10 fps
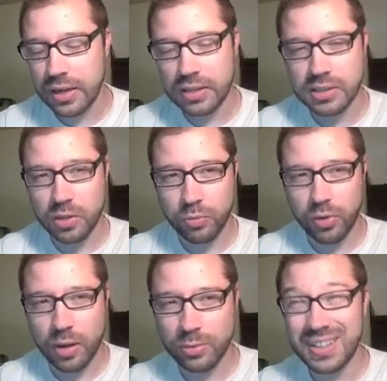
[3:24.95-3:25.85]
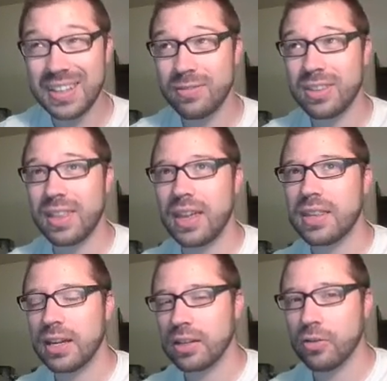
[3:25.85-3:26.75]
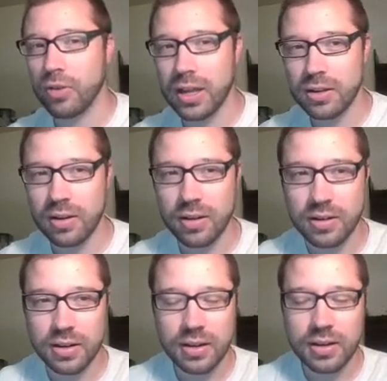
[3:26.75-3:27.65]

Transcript: It's still probably, even then, not a great card,